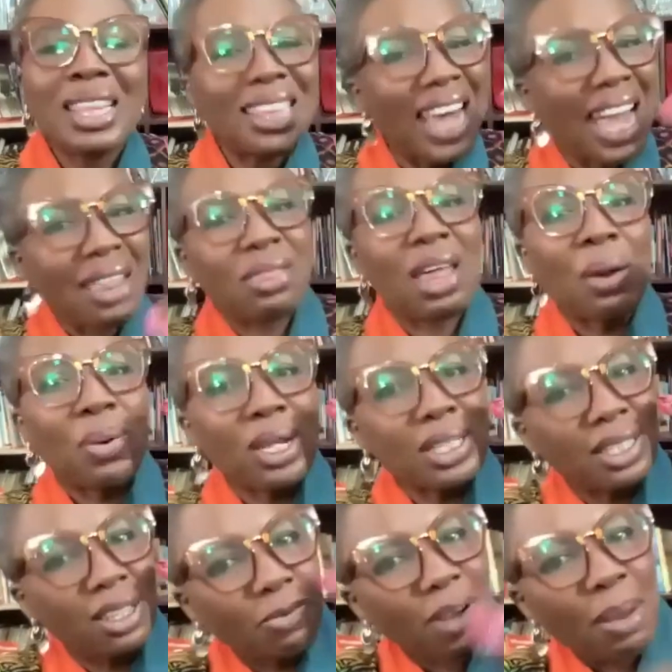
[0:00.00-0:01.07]
Then there
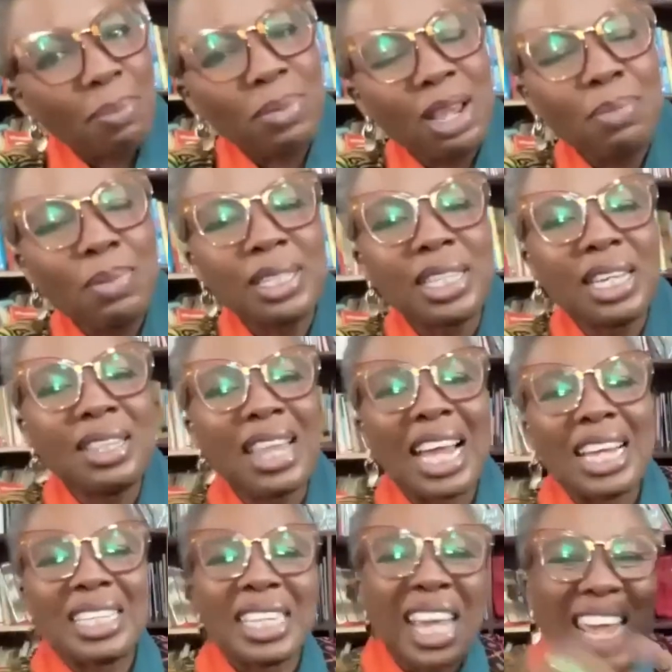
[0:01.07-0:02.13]
is the family meeting
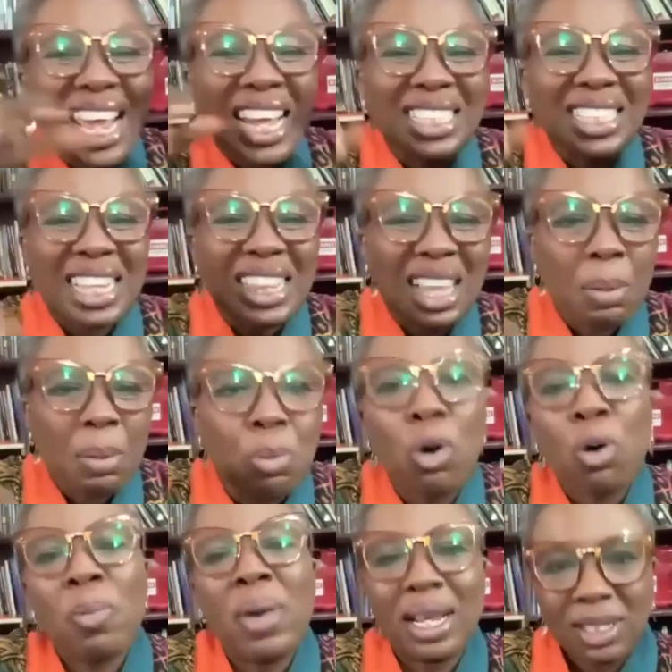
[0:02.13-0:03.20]
that is in the
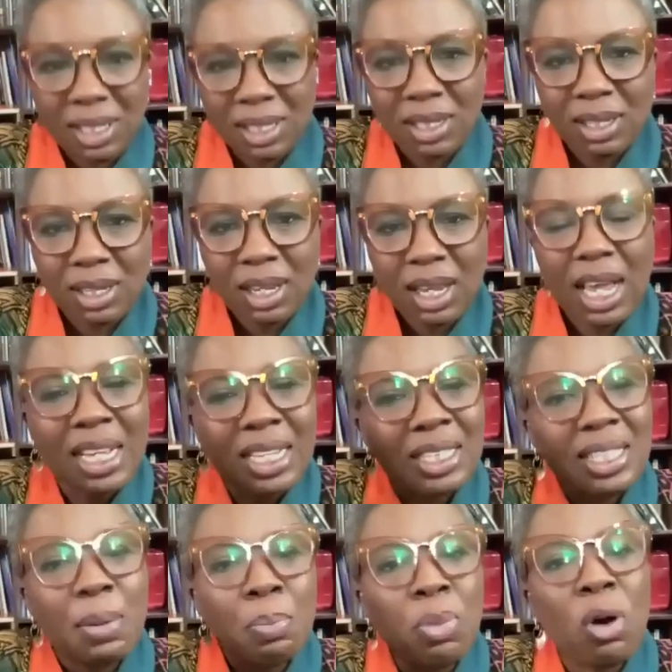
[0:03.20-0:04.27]
moment
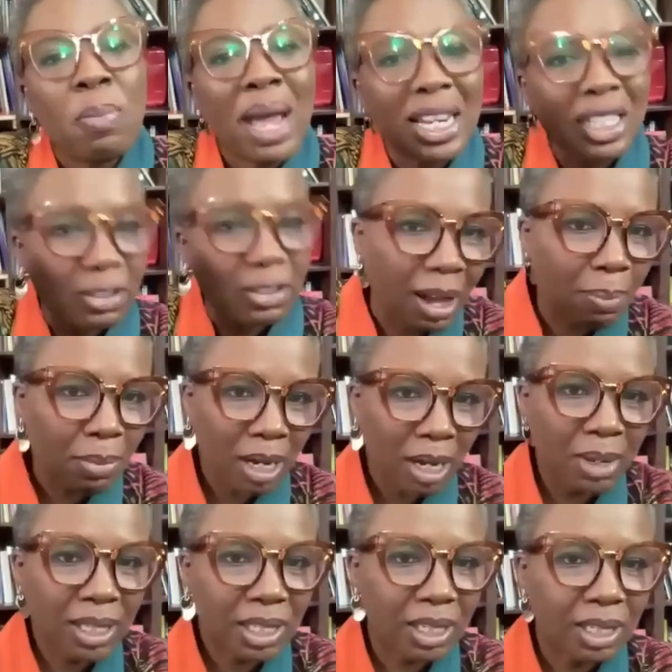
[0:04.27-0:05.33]
family
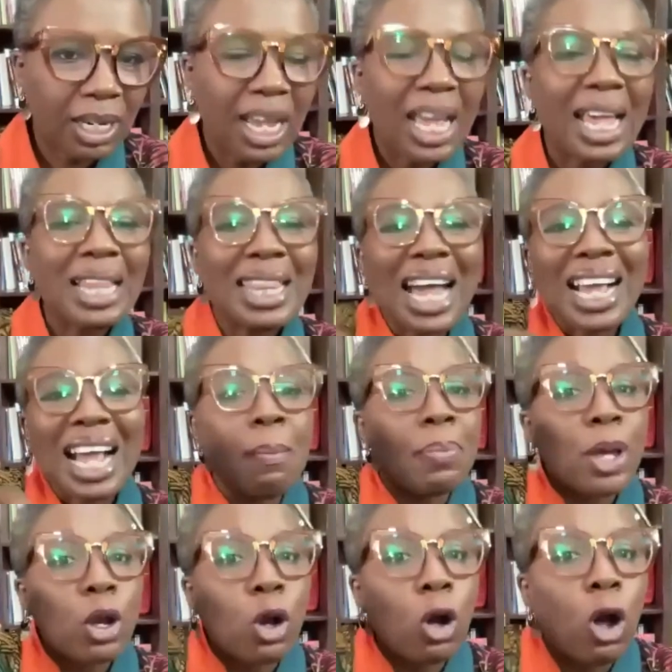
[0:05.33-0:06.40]
meeting that can
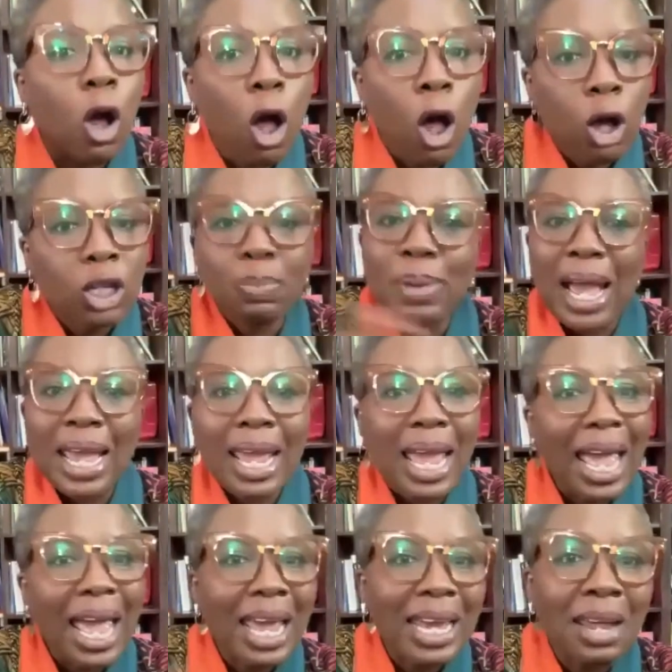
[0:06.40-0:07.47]
be called by
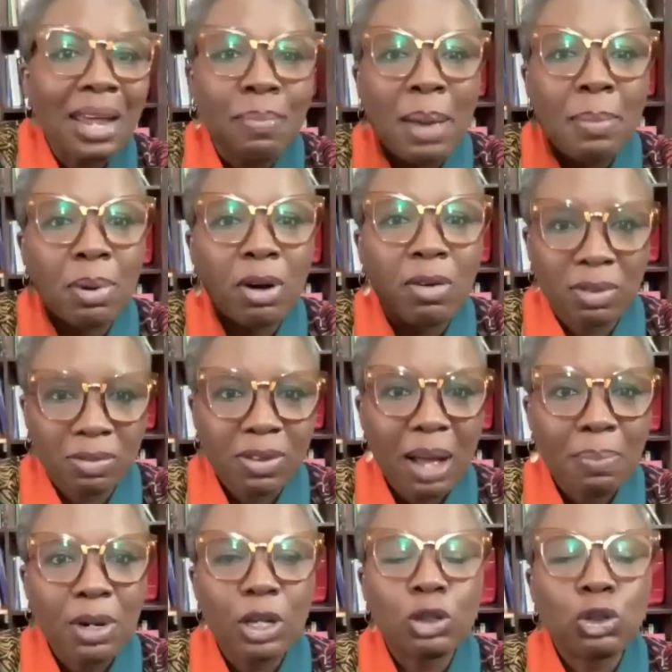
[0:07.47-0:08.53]
any member of the
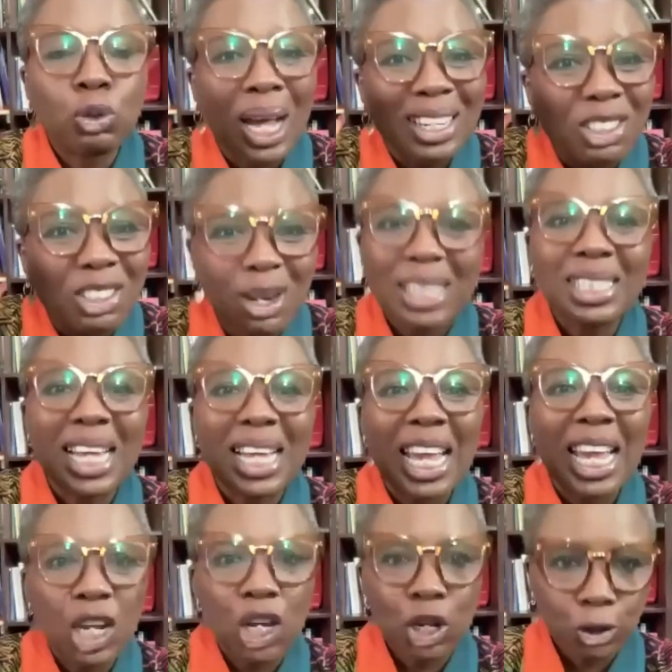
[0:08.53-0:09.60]
family to address
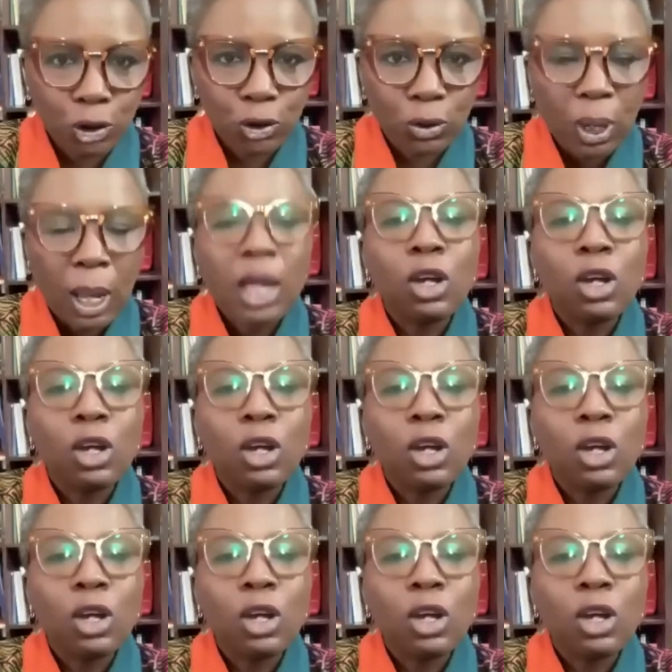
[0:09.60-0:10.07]
any issue.